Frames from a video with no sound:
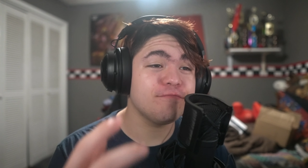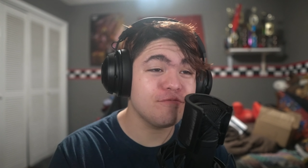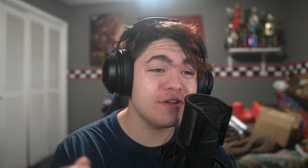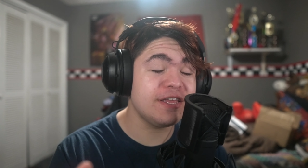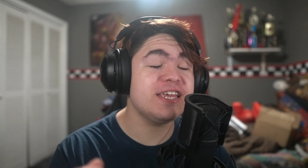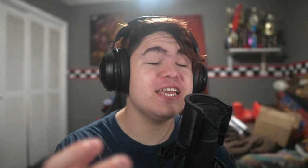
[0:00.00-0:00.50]

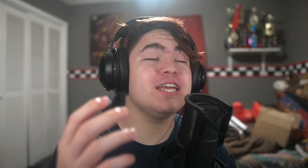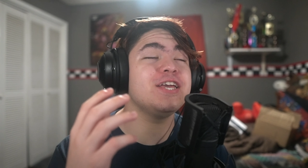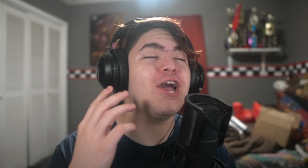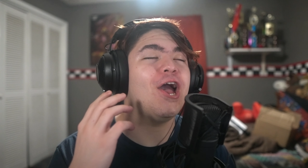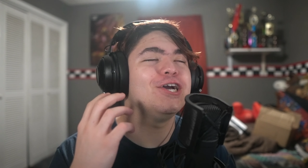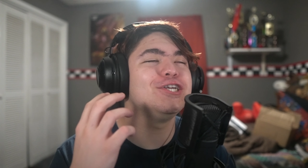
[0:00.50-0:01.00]

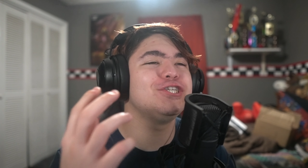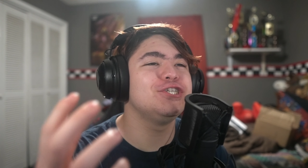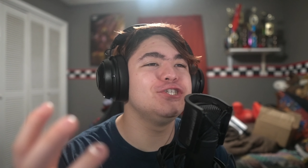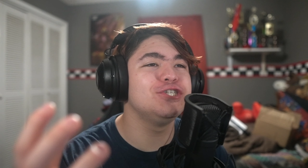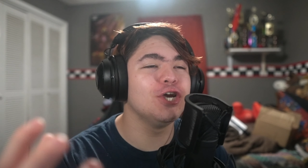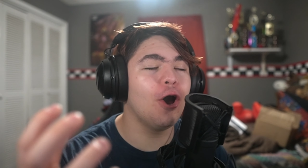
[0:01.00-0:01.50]
freaking
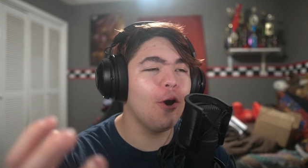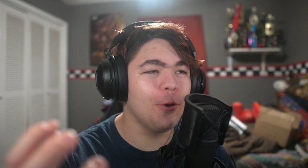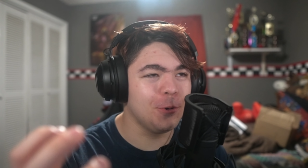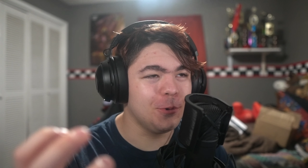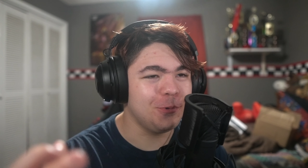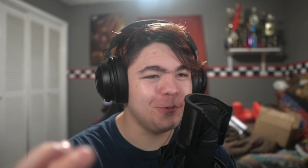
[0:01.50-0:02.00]

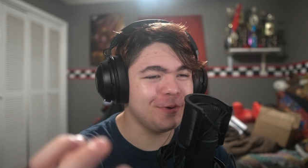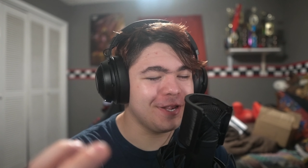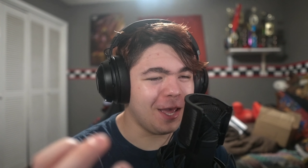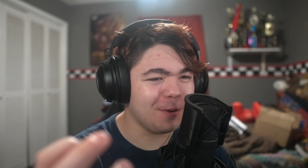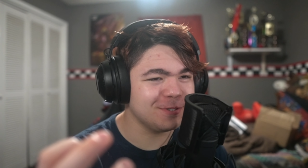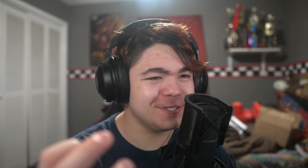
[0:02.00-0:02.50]
show when
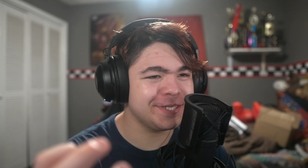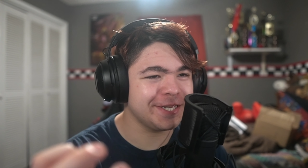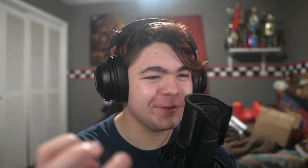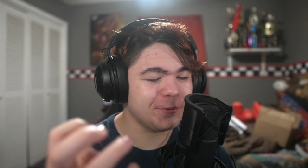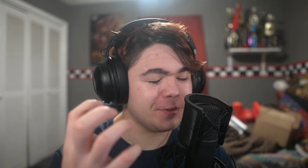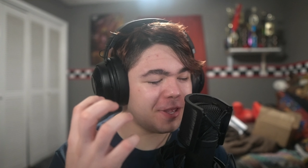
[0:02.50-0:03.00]
I was
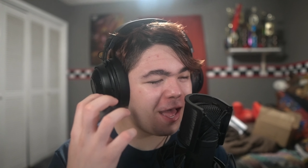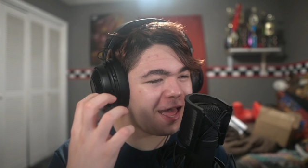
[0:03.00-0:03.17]
little.